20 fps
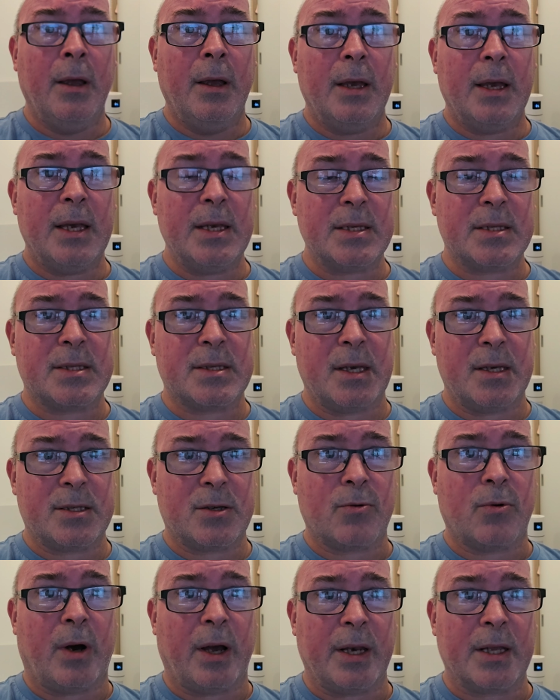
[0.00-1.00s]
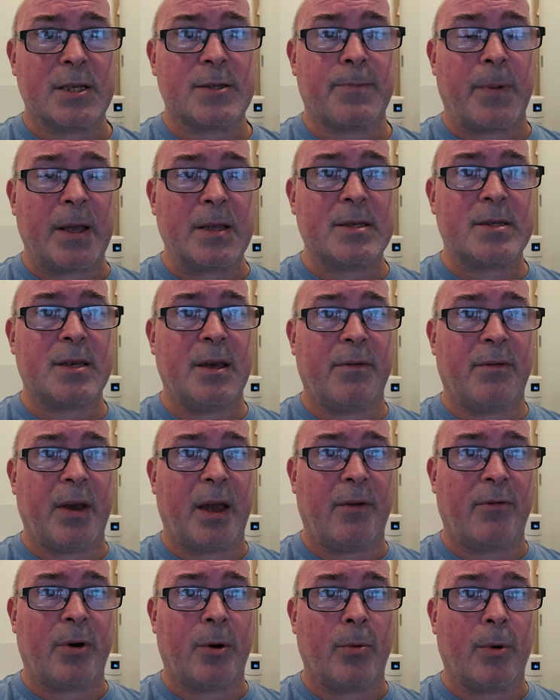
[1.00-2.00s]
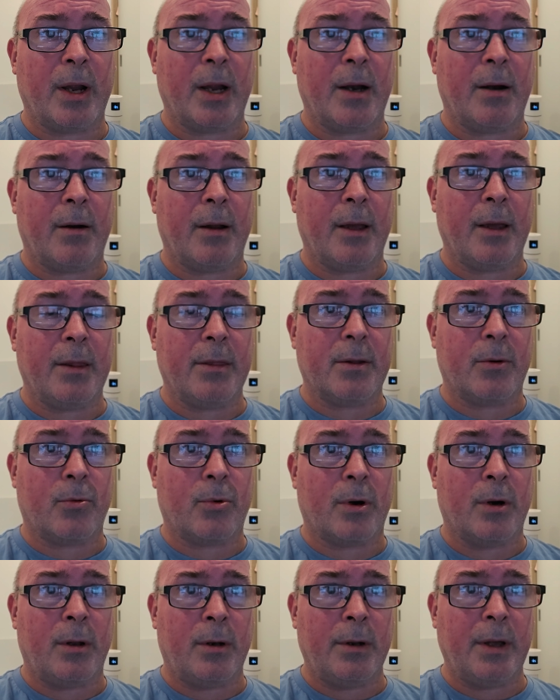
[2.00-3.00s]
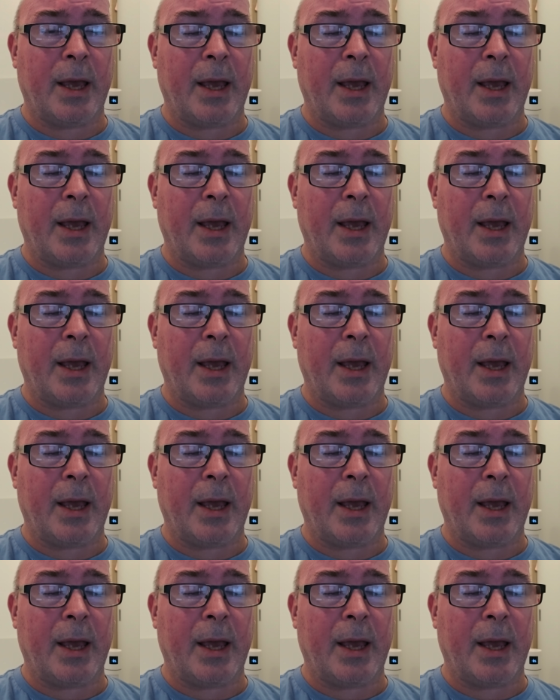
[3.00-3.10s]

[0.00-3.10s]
is quite expensive everywhere in the world,